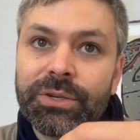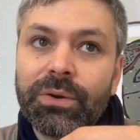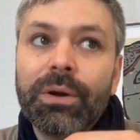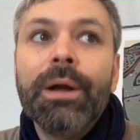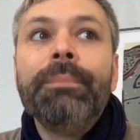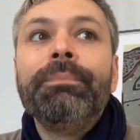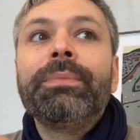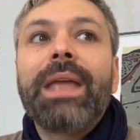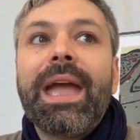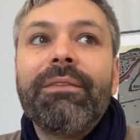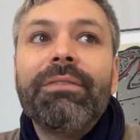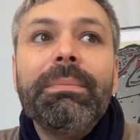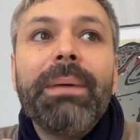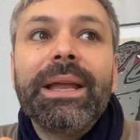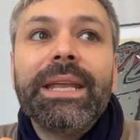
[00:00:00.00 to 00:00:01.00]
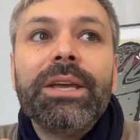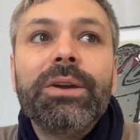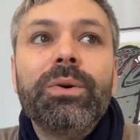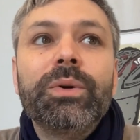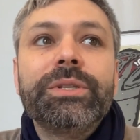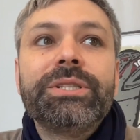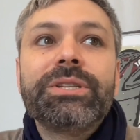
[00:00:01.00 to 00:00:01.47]
you. Everybody
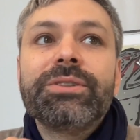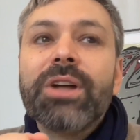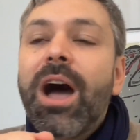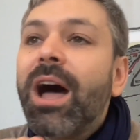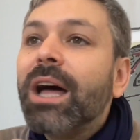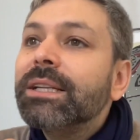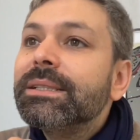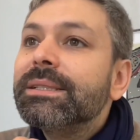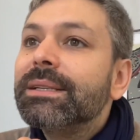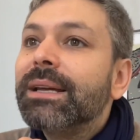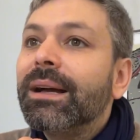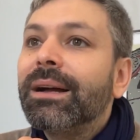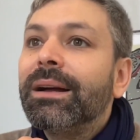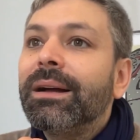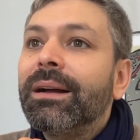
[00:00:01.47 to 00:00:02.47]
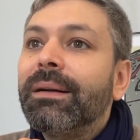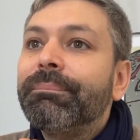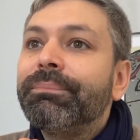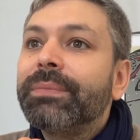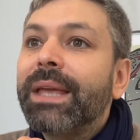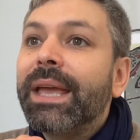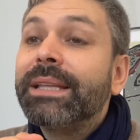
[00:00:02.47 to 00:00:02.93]
who is not
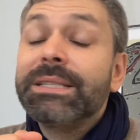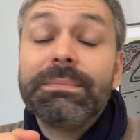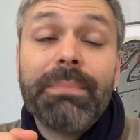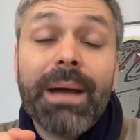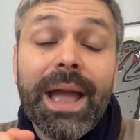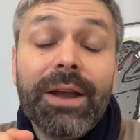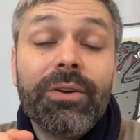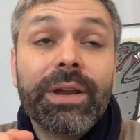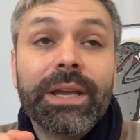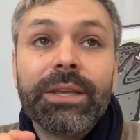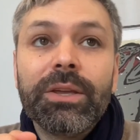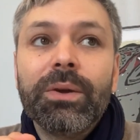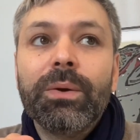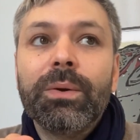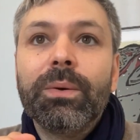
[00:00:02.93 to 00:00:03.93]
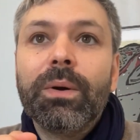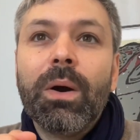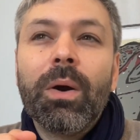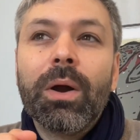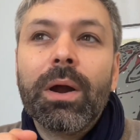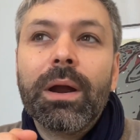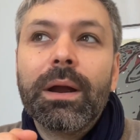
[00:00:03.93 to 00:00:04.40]
inspiring you
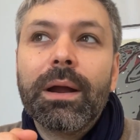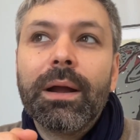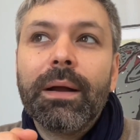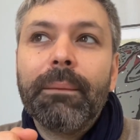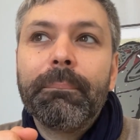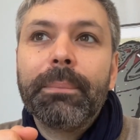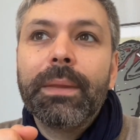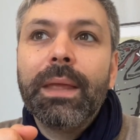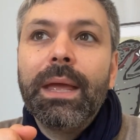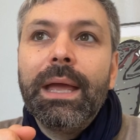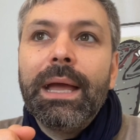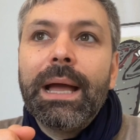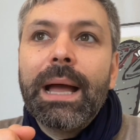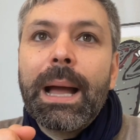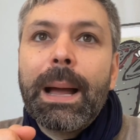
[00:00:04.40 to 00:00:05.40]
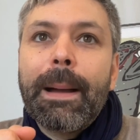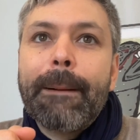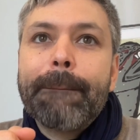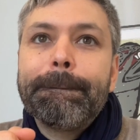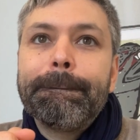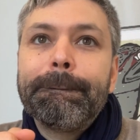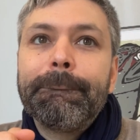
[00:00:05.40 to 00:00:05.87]
or
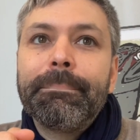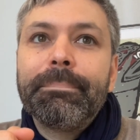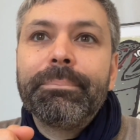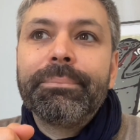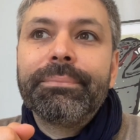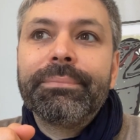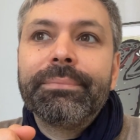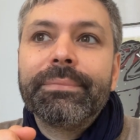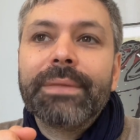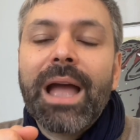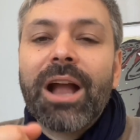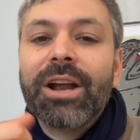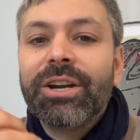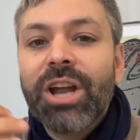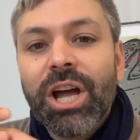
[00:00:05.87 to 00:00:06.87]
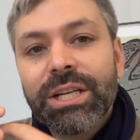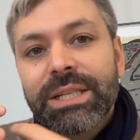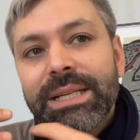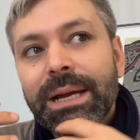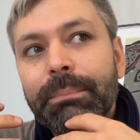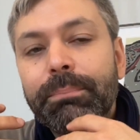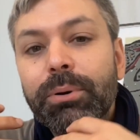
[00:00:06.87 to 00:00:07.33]
are
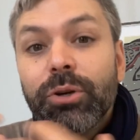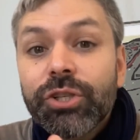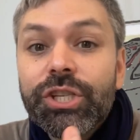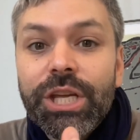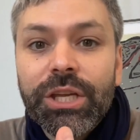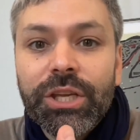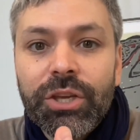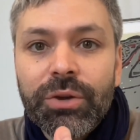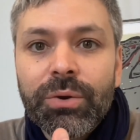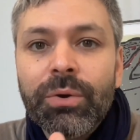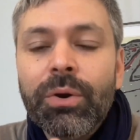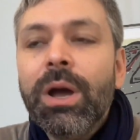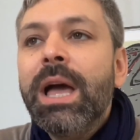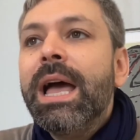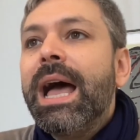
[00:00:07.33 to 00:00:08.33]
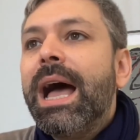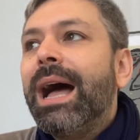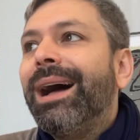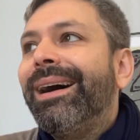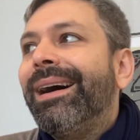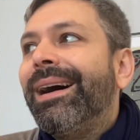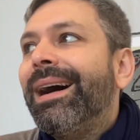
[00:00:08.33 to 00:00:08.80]
not pushing you,
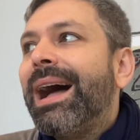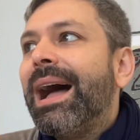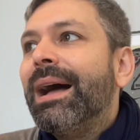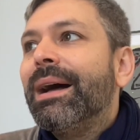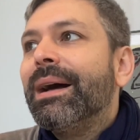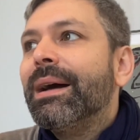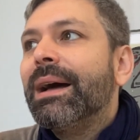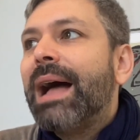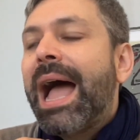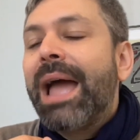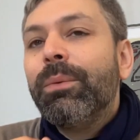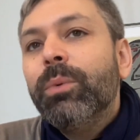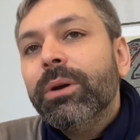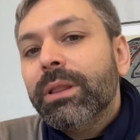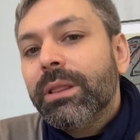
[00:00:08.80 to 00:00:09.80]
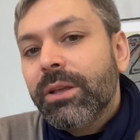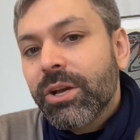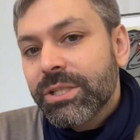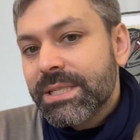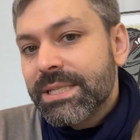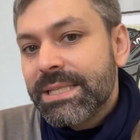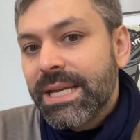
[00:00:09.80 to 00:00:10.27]
I would
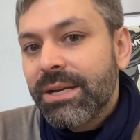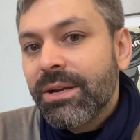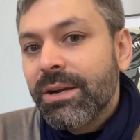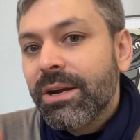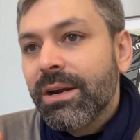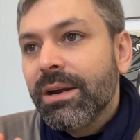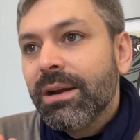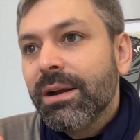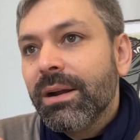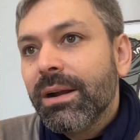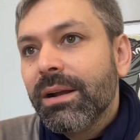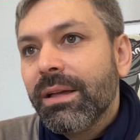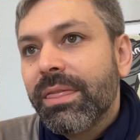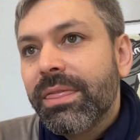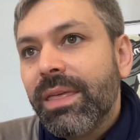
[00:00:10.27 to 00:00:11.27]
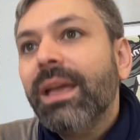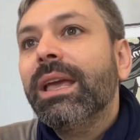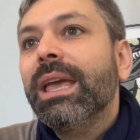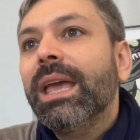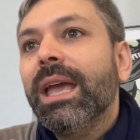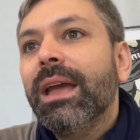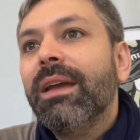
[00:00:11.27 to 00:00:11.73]
consider
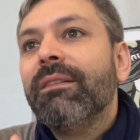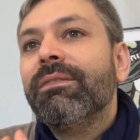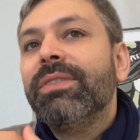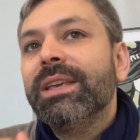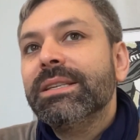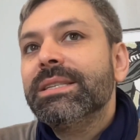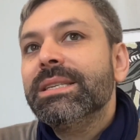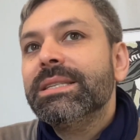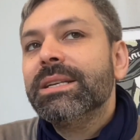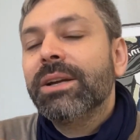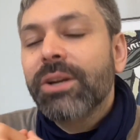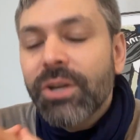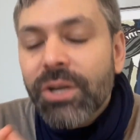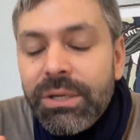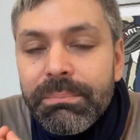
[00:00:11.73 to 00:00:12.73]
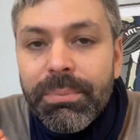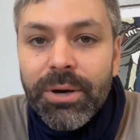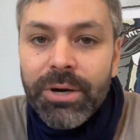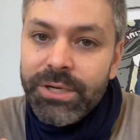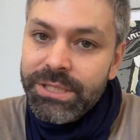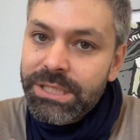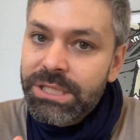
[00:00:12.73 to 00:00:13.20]
thinking if this is a good
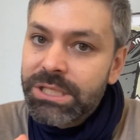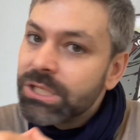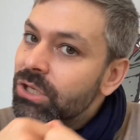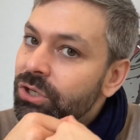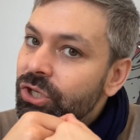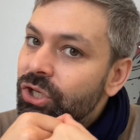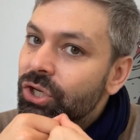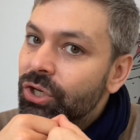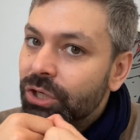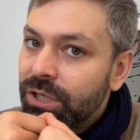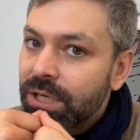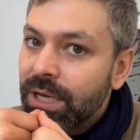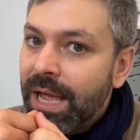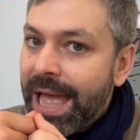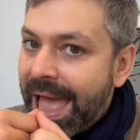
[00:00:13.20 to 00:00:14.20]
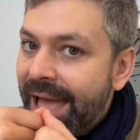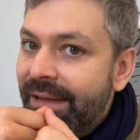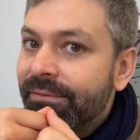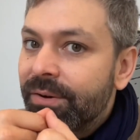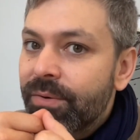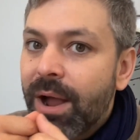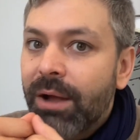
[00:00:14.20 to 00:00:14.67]
person you should
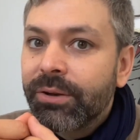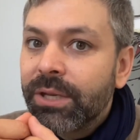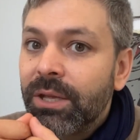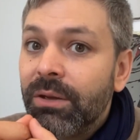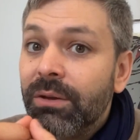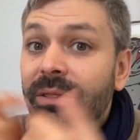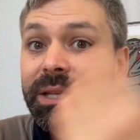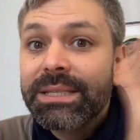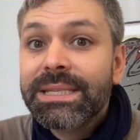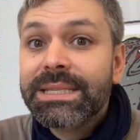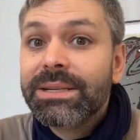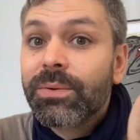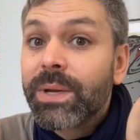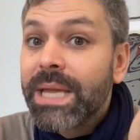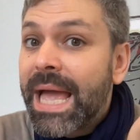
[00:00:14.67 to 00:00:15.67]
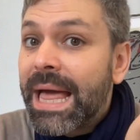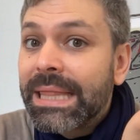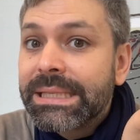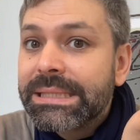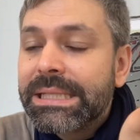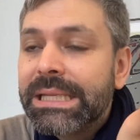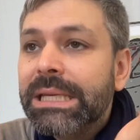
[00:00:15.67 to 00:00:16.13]
have around you. This is a
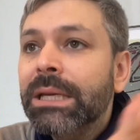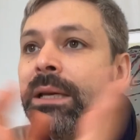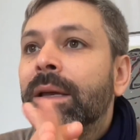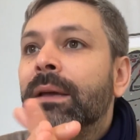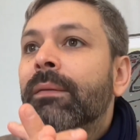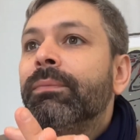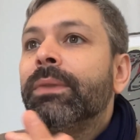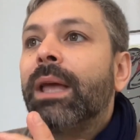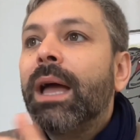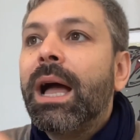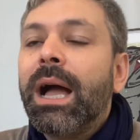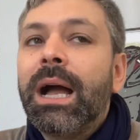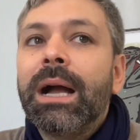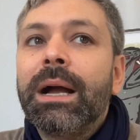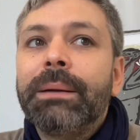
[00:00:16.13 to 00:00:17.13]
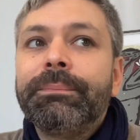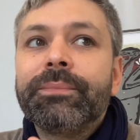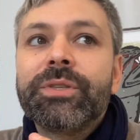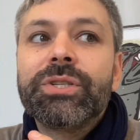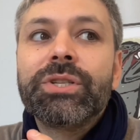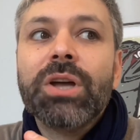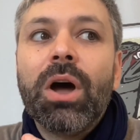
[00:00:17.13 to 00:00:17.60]
reality.
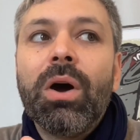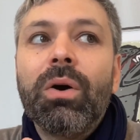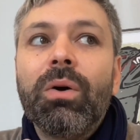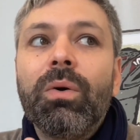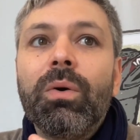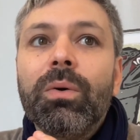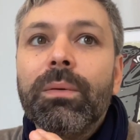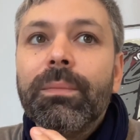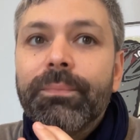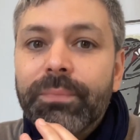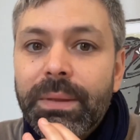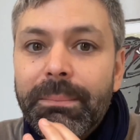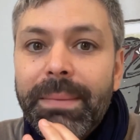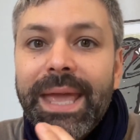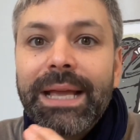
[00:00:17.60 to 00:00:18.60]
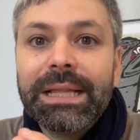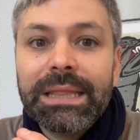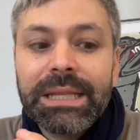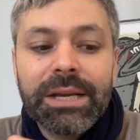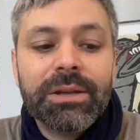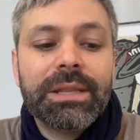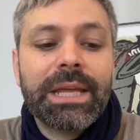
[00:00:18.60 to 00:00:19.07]
So make
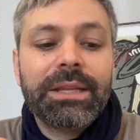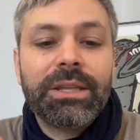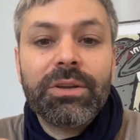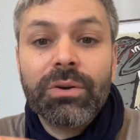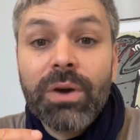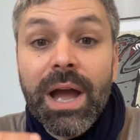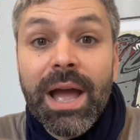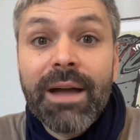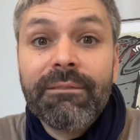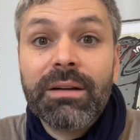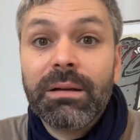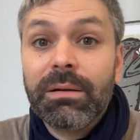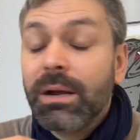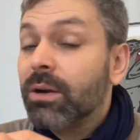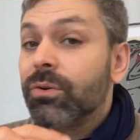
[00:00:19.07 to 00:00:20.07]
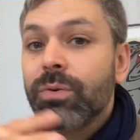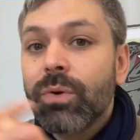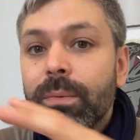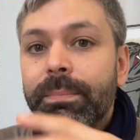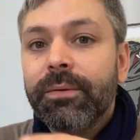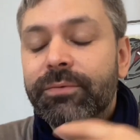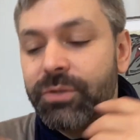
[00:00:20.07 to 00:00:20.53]
clear that you have a
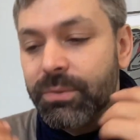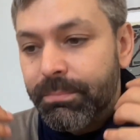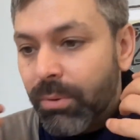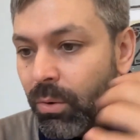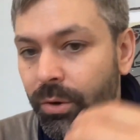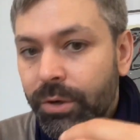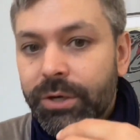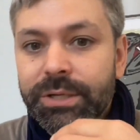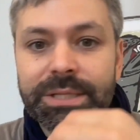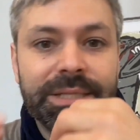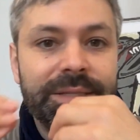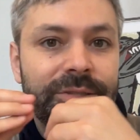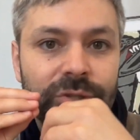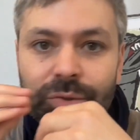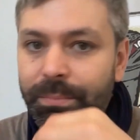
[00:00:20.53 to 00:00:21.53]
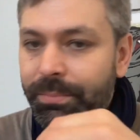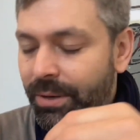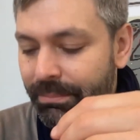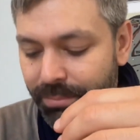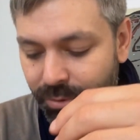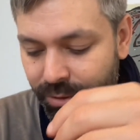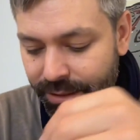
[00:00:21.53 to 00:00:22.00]
group of supporters. It's super
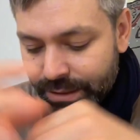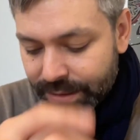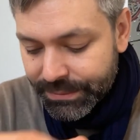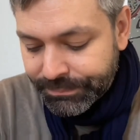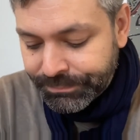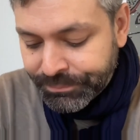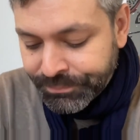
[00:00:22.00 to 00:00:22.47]
important.